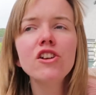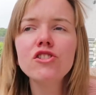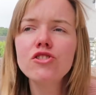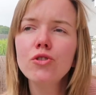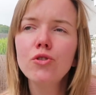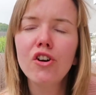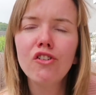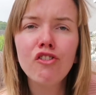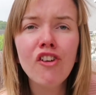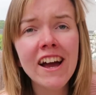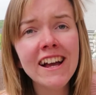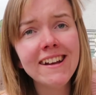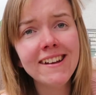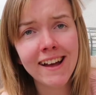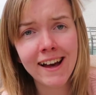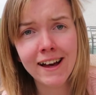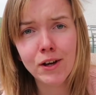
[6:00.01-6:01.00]
So
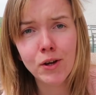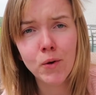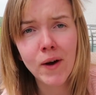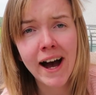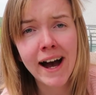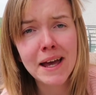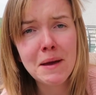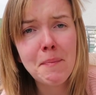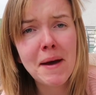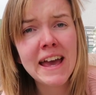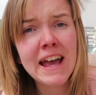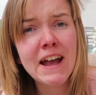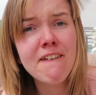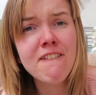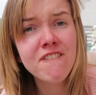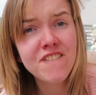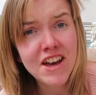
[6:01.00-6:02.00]
right now I
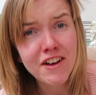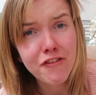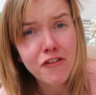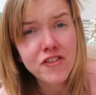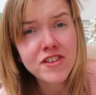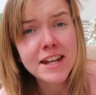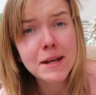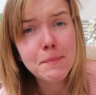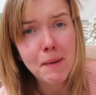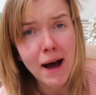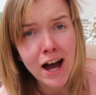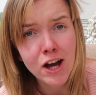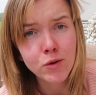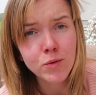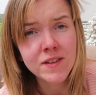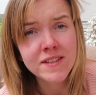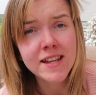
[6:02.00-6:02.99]
pay
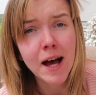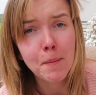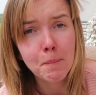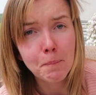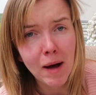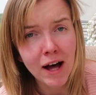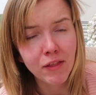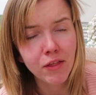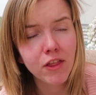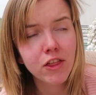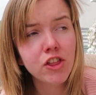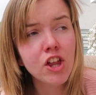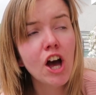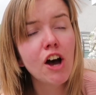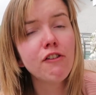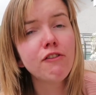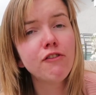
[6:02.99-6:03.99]
£50 a month
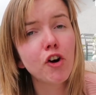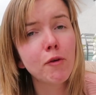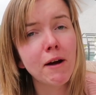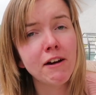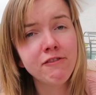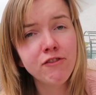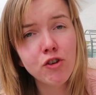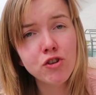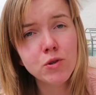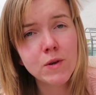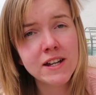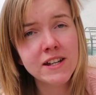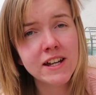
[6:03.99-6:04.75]
for my photo